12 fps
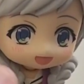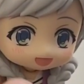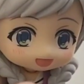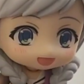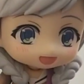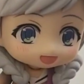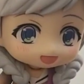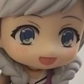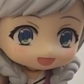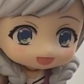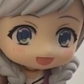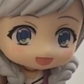done. I love the
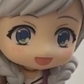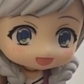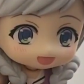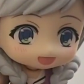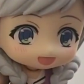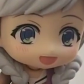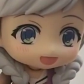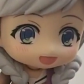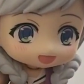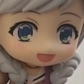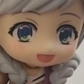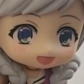shading in her
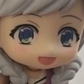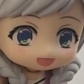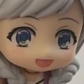hair